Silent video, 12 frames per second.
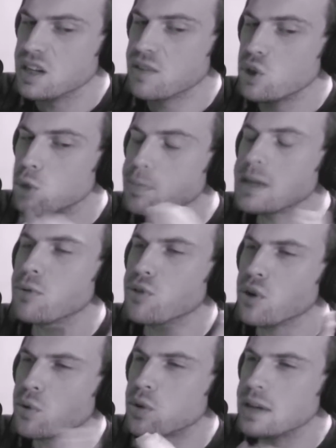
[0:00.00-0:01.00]
And even though people
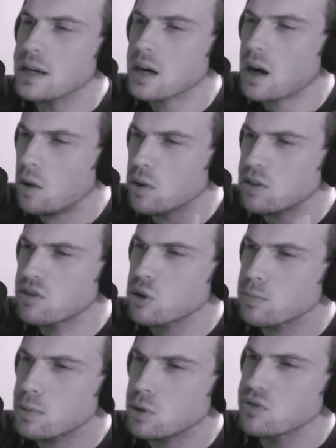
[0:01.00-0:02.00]
don't really call each
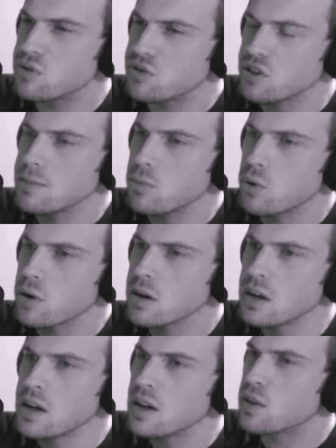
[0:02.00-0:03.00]
other posers
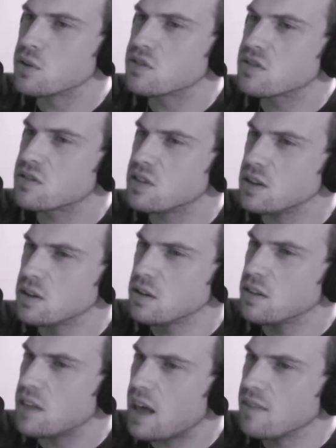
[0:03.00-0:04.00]
anymore, there's
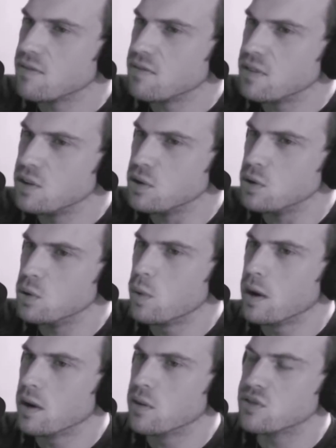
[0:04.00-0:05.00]
still that view
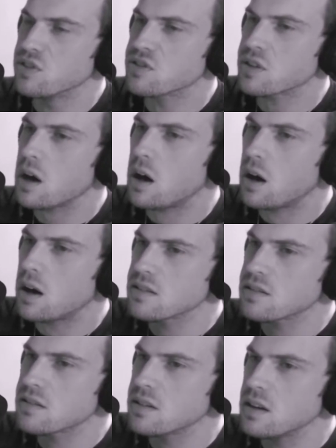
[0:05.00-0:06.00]
where there's this
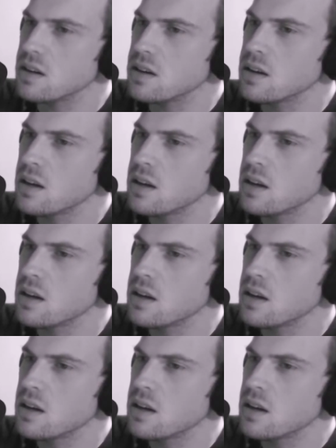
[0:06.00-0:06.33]
constant,